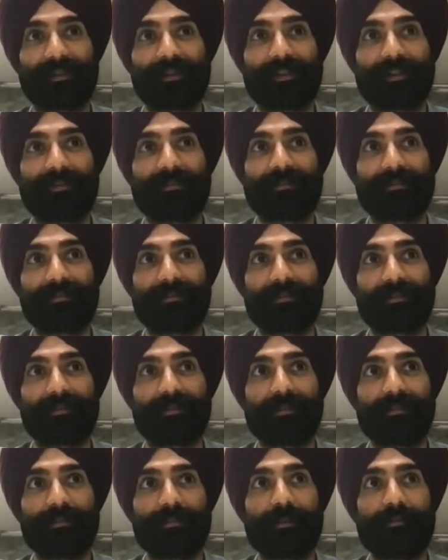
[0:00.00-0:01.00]
actually
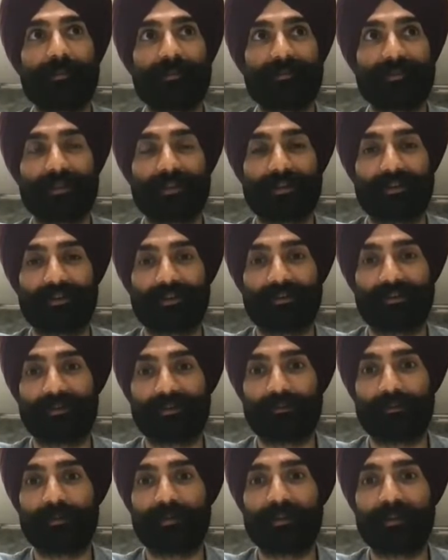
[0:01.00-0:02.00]
in women's hockey in
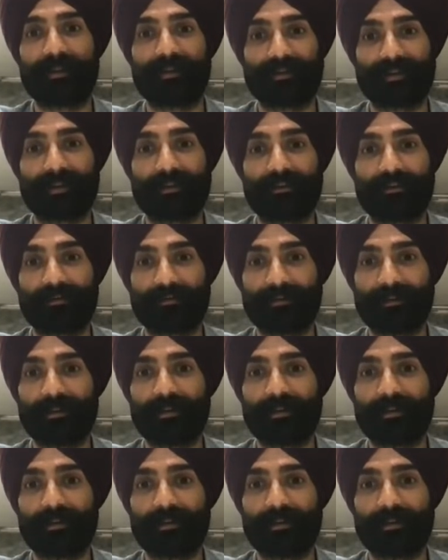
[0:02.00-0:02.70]
the PHF.